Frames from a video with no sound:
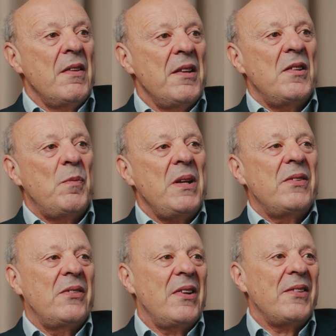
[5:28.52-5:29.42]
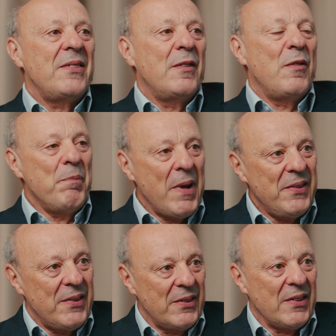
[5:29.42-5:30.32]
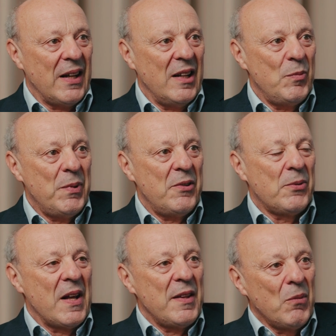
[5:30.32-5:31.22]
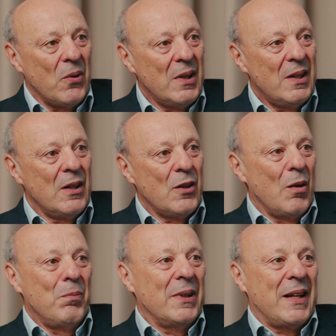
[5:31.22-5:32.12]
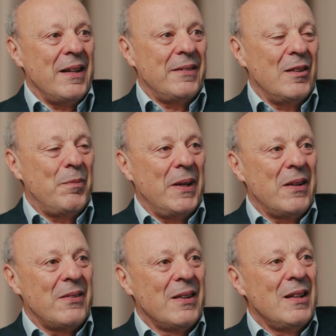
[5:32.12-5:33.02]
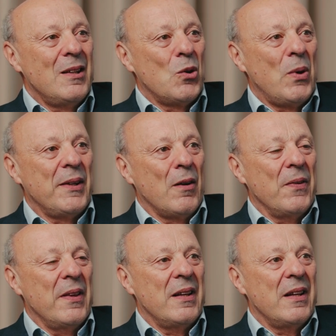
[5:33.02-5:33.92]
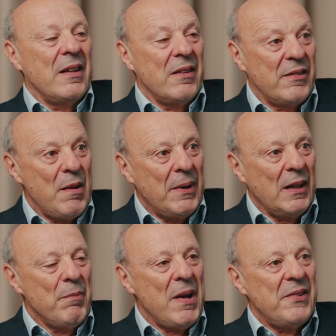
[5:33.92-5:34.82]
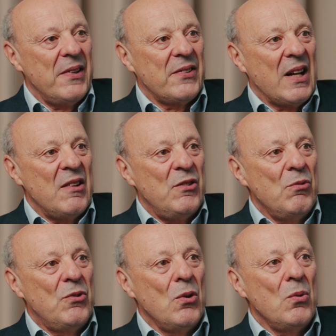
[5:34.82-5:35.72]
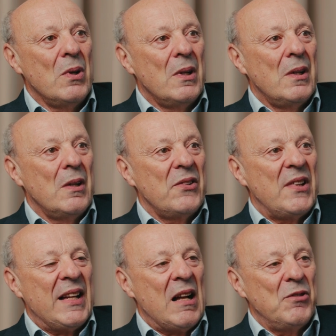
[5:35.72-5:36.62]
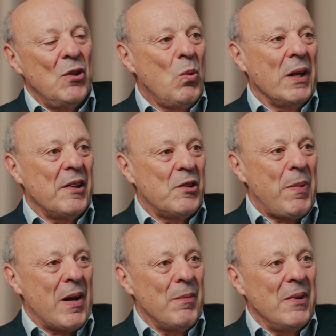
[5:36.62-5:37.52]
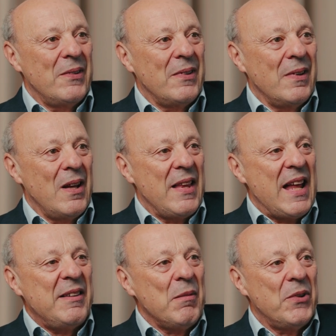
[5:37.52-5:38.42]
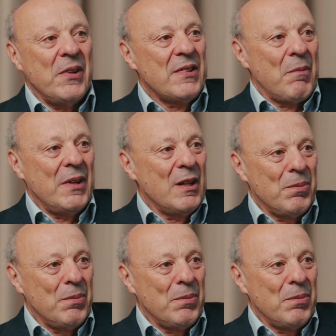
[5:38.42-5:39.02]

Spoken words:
This has been suggested in basic science, but it's rather more complicated because quite often, typically in basic science, you do set out to do one experiment and they end up doing something